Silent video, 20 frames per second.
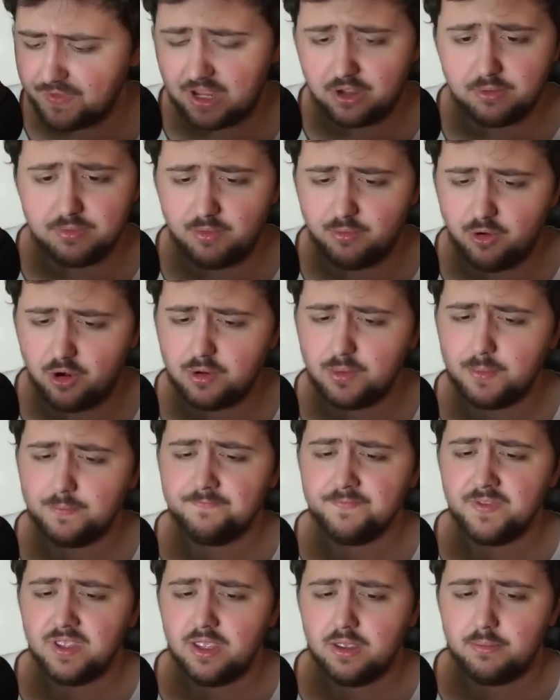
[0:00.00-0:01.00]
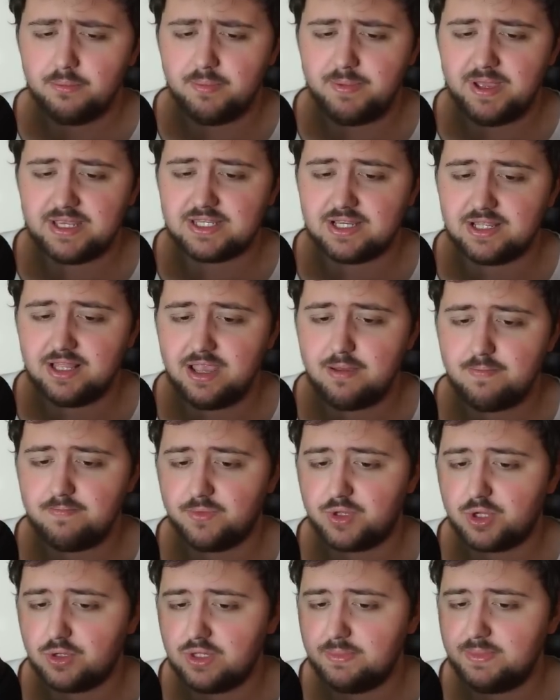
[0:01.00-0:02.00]
could be wrong, but basically,
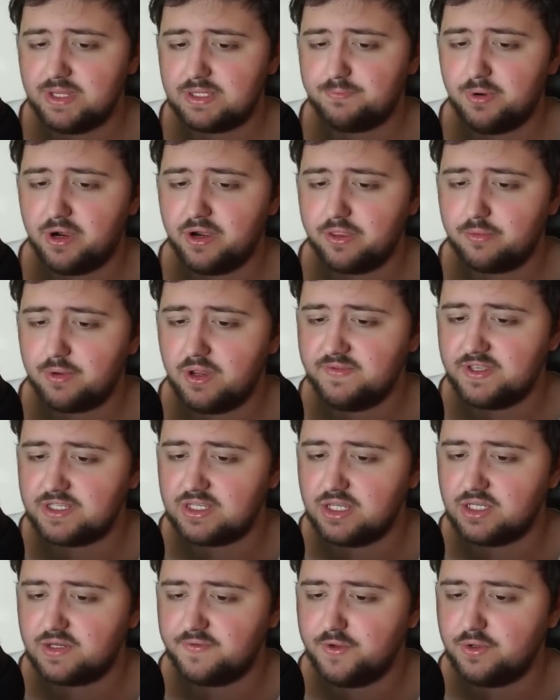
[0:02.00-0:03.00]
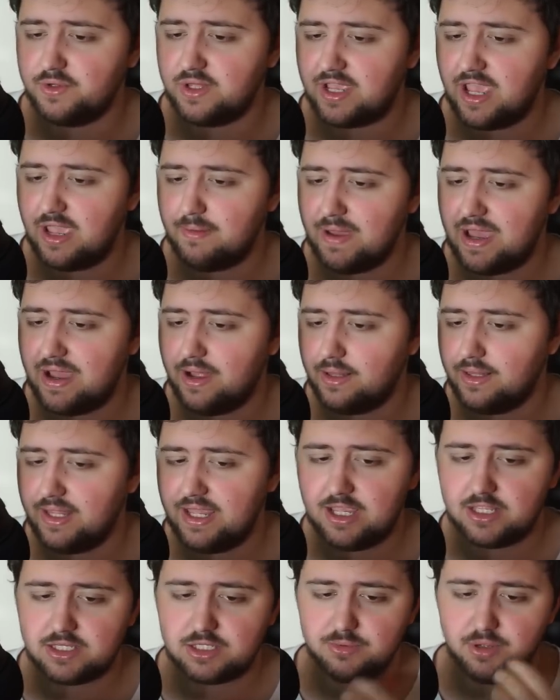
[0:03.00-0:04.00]
totally missed part 3 of this interview that came out.
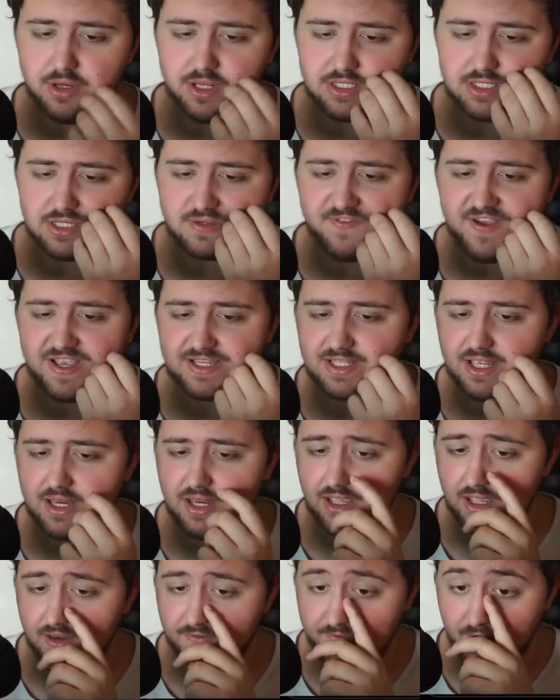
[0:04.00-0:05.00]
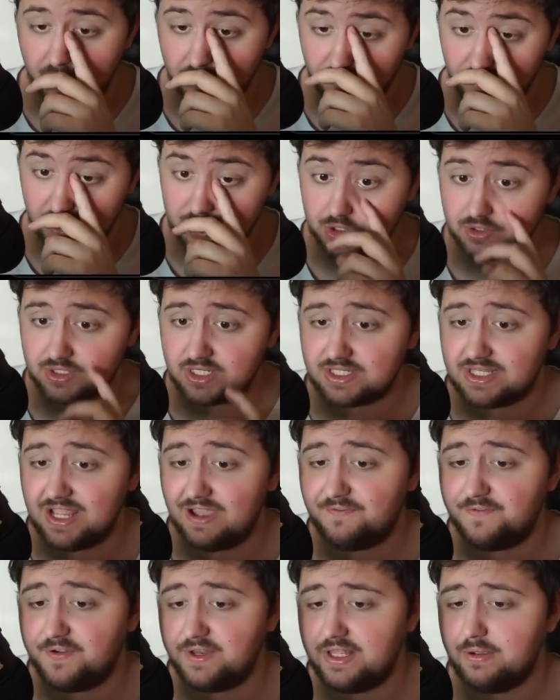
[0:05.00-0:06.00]
Link, to be honest, is fascinating info. Creatures is
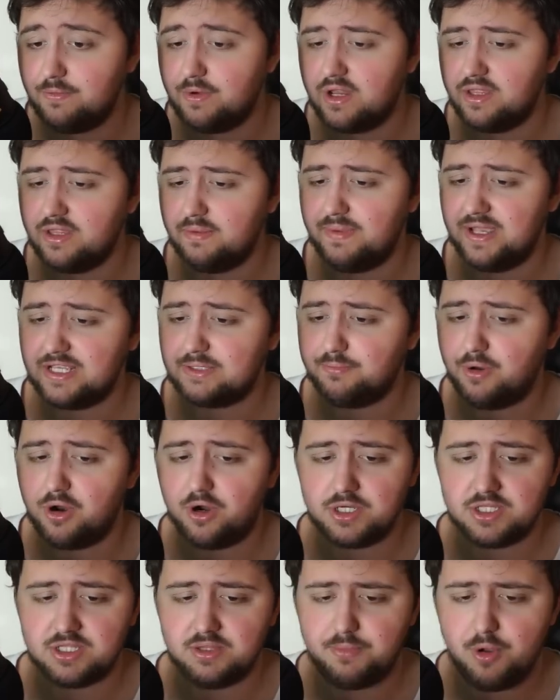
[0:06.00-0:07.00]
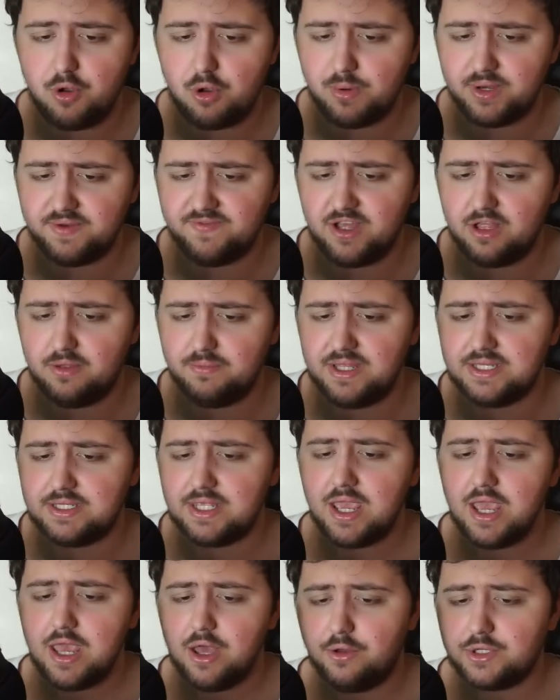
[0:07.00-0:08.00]
definitely one of the best parts of the Pokemon development.
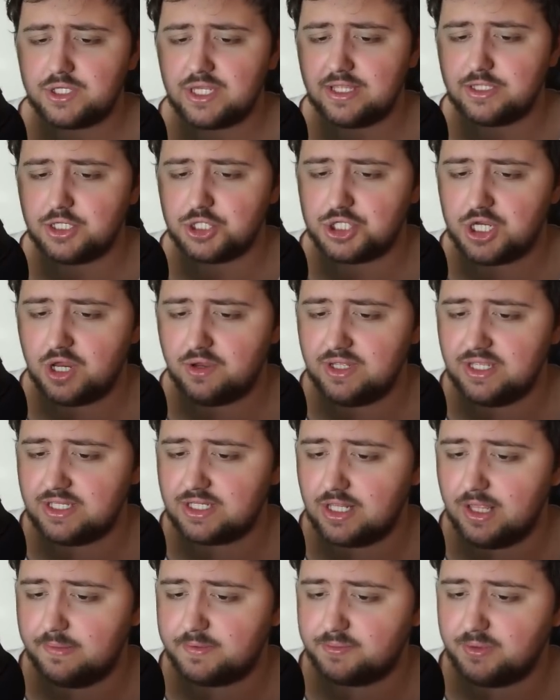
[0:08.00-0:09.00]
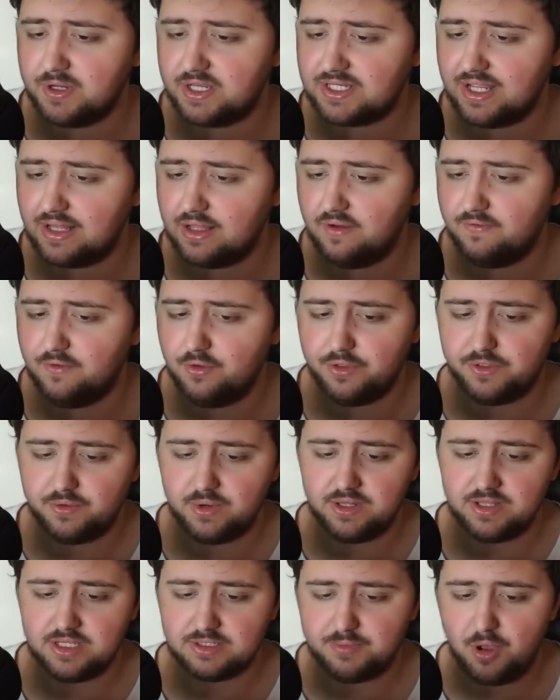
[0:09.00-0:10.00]
Also had to share these clips because I love all 3
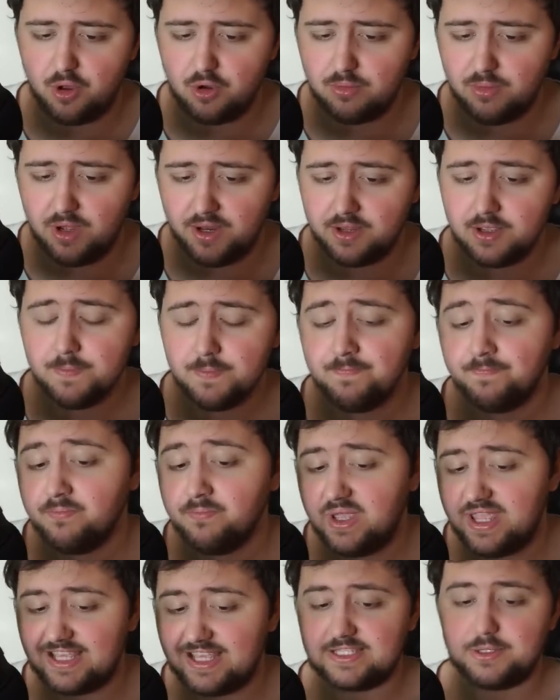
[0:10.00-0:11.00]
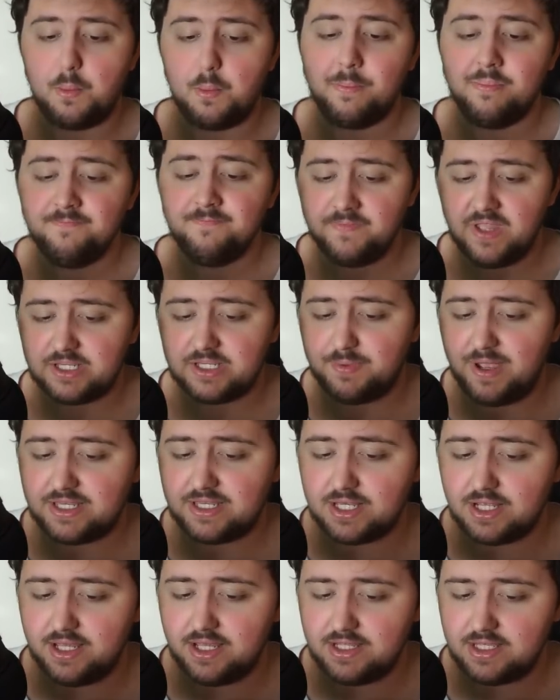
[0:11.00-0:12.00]
of these Pokemon. But yes, it's
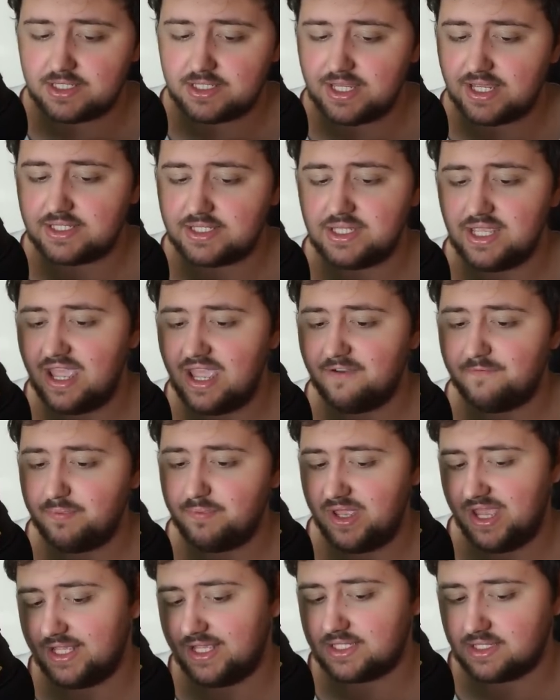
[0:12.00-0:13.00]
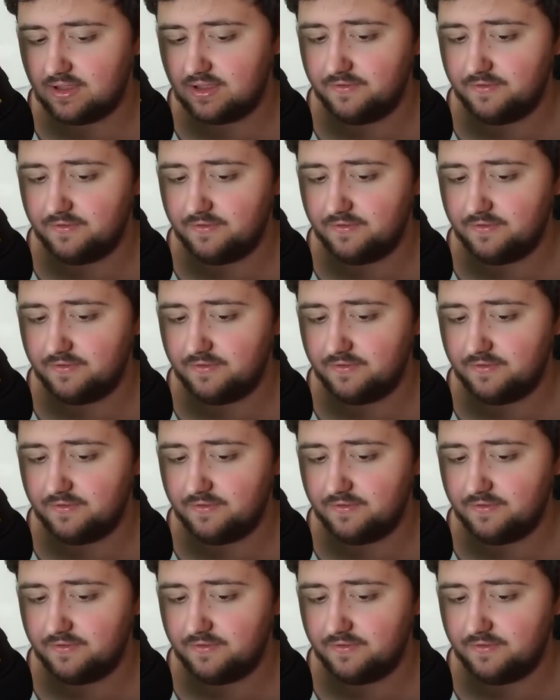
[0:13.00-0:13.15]
basically the 60 FPS